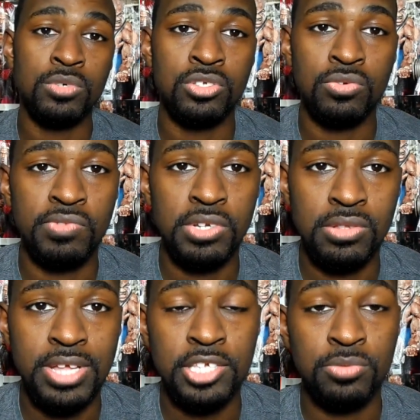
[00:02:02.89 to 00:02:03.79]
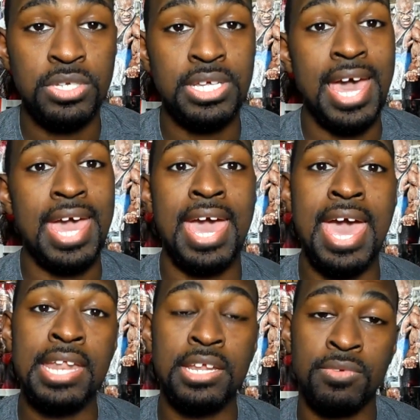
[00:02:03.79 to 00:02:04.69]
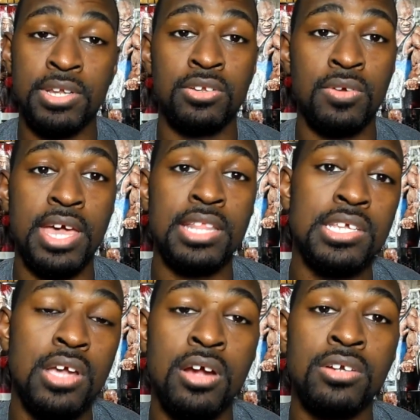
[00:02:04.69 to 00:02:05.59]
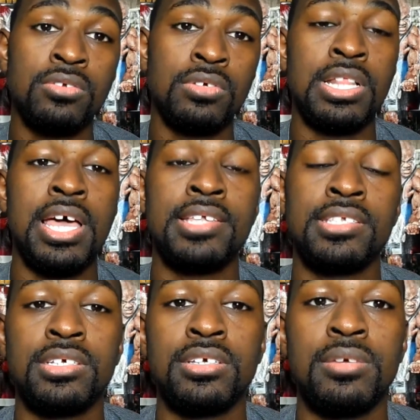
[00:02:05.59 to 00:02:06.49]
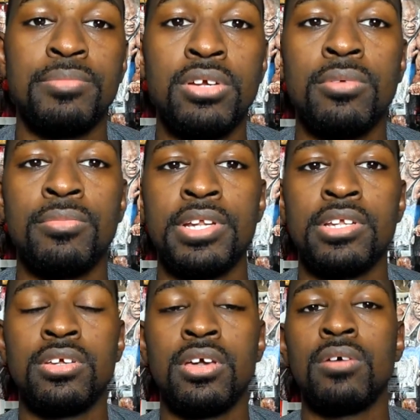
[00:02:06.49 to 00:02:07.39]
there was no video last week, I had it ready to go. I had the Arnold Classic um, Europe ready to